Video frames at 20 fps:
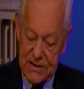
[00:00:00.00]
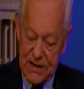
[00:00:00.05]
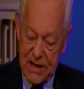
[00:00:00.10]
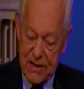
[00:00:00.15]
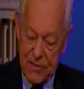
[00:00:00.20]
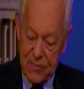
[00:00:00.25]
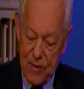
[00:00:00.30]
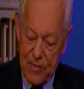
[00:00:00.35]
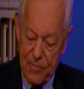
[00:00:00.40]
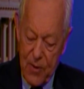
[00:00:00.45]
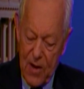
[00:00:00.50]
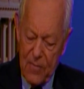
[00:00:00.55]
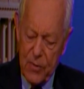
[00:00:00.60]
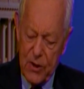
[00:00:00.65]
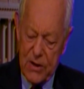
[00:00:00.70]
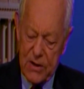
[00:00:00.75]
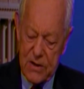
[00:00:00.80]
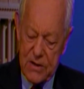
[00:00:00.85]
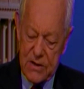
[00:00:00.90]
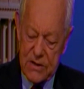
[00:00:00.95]
said the
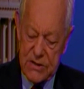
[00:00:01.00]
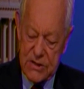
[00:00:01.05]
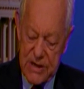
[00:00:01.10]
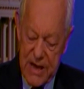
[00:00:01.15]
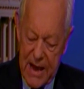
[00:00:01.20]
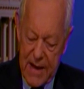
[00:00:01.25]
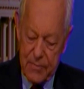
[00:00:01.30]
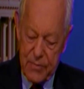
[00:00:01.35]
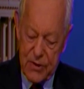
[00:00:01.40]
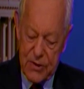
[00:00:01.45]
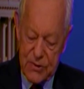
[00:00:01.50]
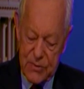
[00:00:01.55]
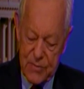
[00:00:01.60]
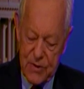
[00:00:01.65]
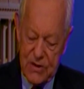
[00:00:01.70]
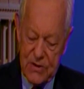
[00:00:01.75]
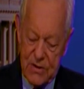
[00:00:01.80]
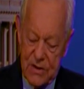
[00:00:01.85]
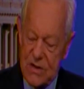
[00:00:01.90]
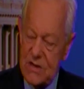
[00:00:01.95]
Republican
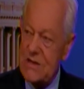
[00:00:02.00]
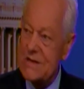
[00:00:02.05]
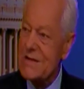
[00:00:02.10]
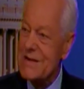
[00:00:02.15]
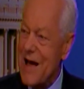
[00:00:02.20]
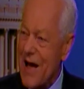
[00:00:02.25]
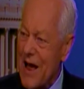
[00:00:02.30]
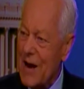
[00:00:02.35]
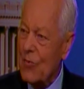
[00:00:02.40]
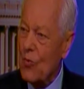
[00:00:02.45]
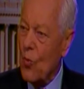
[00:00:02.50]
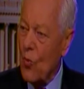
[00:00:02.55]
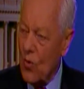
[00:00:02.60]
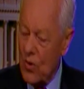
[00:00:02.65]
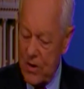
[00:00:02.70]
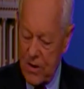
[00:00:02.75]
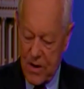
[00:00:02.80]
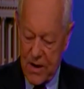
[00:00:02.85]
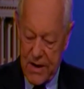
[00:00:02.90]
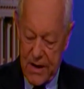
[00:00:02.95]
establishment does not
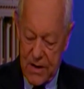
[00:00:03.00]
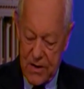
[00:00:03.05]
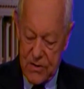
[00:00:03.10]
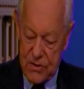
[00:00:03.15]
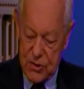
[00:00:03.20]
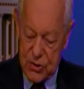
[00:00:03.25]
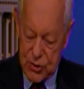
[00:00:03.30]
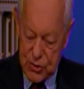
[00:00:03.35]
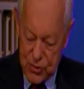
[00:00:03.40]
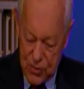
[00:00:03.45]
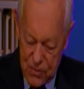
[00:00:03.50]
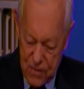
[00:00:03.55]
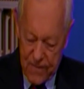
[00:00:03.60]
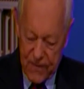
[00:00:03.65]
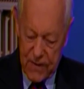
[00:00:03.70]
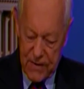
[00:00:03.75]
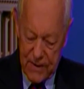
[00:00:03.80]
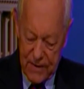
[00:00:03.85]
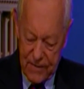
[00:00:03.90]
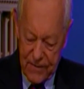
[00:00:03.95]
want a
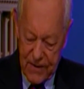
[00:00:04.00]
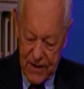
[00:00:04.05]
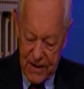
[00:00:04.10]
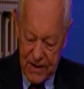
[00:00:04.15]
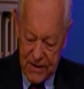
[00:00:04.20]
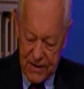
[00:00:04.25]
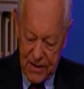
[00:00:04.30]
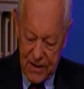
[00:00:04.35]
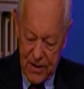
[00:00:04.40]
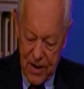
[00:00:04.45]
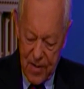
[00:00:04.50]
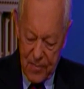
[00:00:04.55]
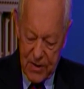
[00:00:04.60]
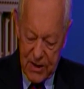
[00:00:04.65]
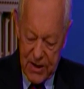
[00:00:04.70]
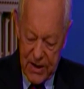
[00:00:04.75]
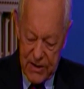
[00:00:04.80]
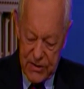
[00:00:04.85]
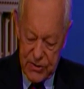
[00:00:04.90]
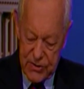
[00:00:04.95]
conservative to get the
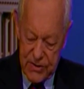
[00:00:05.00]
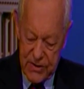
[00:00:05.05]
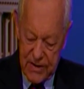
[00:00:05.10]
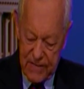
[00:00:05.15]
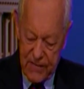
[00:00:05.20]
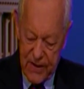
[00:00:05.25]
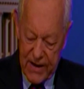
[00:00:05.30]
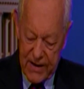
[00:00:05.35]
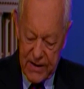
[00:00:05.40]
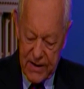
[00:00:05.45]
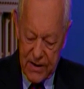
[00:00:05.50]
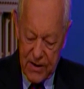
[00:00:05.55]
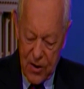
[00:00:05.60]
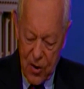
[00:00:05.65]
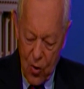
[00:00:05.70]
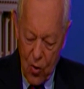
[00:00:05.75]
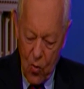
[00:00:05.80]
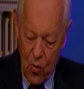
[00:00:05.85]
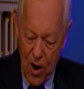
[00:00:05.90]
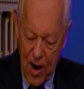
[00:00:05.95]
nomination. If they can
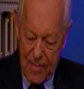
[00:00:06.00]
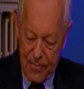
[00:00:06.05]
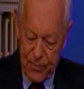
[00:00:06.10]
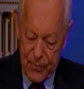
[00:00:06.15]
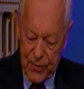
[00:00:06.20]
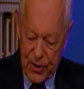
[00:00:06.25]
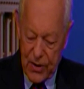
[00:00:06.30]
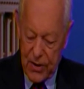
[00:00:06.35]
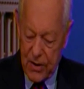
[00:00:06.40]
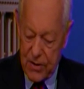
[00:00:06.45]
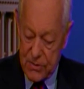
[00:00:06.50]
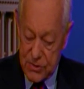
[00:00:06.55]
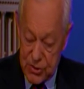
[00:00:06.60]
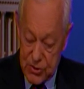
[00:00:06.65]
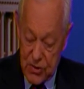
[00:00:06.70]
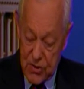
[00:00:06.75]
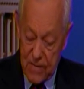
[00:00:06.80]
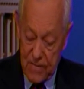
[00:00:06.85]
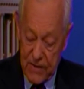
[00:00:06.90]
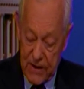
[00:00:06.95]
co-opt the
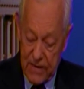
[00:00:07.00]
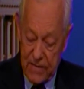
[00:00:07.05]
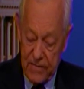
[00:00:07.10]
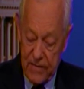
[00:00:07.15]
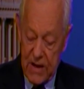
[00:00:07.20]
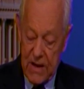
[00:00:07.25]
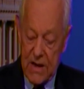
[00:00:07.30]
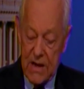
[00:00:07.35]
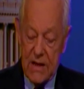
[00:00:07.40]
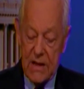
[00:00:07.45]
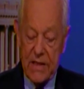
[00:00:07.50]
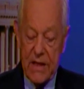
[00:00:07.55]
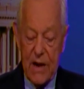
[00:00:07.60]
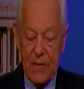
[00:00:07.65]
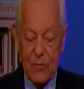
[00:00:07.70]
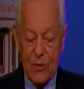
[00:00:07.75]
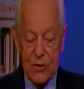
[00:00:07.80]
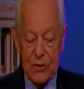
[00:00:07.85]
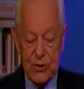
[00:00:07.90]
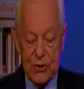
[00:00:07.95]
conservative,
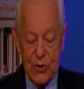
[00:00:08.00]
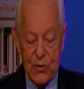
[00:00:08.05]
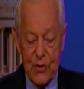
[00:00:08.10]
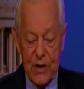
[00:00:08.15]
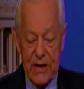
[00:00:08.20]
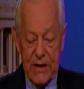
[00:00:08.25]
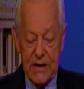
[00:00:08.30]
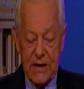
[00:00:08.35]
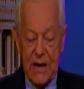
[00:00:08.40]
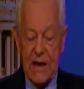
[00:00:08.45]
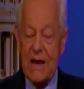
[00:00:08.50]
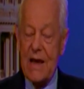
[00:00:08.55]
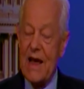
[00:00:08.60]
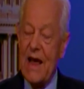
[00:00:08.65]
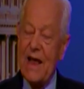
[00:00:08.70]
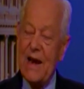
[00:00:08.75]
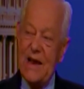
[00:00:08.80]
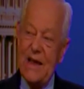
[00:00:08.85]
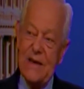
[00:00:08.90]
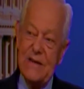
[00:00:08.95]
they will do it.
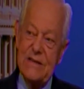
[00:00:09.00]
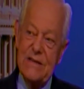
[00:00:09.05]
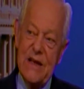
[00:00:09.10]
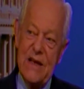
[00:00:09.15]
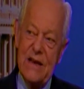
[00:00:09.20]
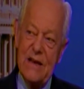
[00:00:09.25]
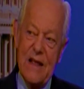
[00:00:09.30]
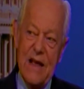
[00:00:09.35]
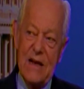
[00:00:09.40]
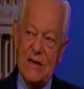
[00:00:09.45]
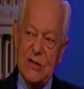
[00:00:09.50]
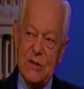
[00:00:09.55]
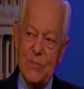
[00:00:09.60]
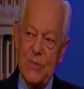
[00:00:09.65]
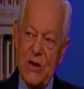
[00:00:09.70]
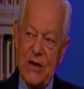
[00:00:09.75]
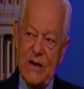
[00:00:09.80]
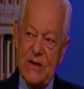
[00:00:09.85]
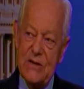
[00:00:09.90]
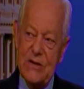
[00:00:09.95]
And he said that
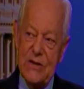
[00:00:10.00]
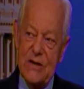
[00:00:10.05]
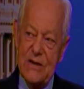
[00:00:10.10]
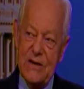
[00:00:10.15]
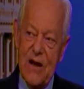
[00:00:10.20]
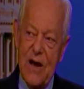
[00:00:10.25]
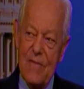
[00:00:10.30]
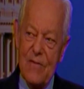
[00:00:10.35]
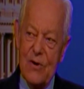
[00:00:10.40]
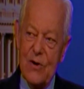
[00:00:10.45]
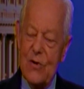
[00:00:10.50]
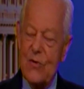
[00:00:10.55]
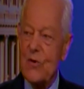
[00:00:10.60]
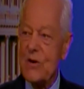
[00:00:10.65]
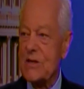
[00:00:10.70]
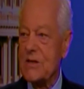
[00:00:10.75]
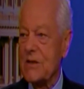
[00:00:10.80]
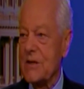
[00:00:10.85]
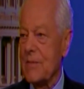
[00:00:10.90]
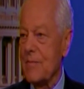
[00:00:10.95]
speech that Governor
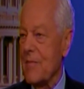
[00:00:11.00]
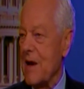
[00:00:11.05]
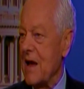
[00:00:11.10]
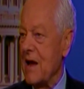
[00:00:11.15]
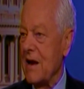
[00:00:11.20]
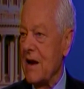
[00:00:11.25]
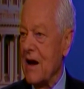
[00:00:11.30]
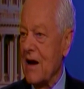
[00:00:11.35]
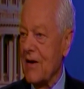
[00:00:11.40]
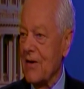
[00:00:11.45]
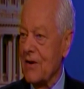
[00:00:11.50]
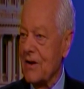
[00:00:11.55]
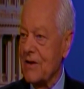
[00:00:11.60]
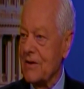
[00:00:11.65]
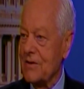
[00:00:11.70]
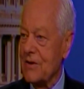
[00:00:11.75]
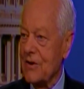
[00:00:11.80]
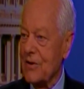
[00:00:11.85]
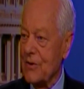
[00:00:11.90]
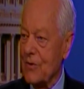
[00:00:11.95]
Christie made out
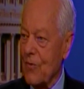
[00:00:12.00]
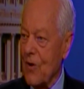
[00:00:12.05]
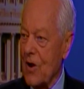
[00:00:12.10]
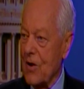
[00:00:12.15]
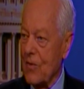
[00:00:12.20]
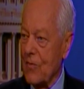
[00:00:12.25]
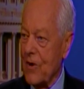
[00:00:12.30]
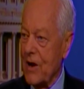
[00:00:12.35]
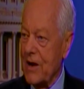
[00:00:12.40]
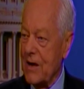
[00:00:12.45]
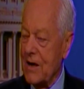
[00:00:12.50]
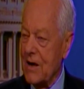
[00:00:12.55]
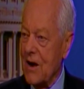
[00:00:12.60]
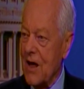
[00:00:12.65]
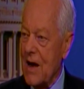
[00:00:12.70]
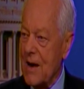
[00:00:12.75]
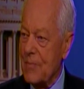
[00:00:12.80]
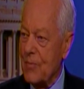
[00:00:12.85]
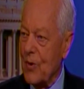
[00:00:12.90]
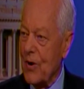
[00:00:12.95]
at the Ronald Reagan
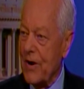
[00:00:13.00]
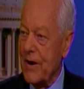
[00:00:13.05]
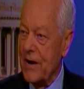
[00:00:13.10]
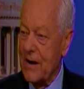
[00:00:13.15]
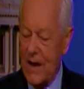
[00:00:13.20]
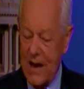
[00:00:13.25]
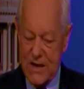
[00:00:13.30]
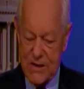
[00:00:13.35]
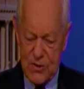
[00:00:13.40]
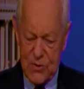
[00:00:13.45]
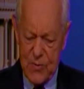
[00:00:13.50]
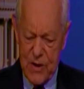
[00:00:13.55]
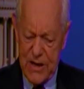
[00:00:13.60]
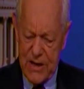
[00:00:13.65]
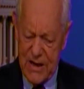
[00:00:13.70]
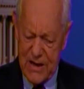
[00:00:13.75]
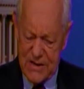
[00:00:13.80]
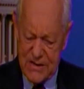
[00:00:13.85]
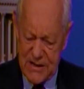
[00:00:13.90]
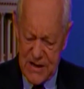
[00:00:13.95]
Library last
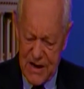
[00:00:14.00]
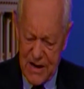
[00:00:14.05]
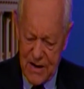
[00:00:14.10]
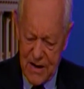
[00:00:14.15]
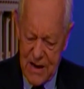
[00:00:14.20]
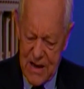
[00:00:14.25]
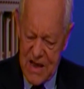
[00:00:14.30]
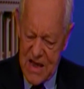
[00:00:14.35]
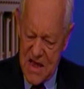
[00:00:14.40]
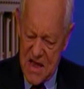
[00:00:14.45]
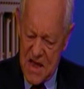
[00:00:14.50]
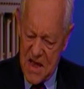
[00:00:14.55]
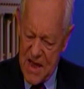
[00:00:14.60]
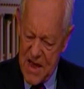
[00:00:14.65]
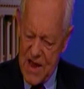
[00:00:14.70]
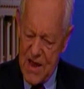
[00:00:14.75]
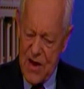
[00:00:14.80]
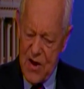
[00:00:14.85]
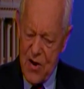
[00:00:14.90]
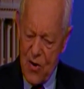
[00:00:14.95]
week, he said
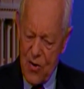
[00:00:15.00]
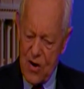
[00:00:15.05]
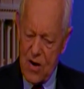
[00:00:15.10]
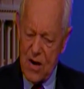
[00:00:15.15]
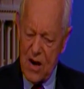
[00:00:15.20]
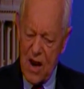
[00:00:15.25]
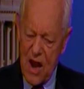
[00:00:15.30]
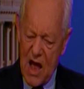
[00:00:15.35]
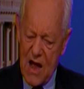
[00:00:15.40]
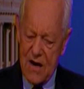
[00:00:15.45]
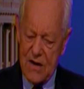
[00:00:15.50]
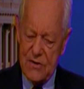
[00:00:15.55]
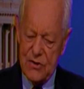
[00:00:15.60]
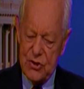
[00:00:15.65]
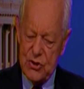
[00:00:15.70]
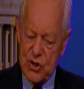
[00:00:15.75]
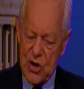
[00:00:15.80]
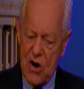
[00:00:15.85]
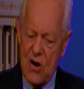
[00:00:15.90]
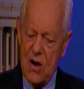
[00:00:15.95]
he heard a lot
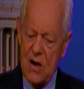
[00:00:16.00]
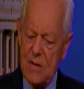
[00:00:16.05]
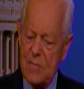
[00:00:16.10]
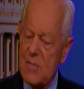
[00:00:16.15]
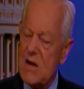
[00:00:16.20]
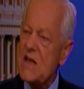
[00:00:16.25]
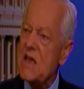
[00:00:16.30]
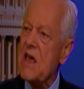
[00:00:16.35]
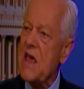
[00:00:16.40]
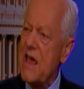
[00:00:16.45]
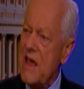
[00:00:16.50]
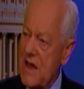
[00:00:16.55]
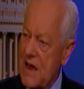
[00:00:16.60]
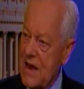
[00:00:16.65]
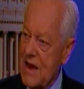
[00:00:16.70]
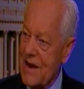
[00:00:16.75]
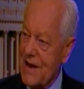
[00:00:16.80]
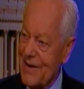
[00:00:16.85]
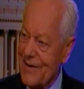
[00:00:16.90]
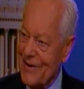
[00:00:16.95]
of John
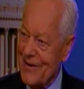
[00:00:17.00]
McCAIN.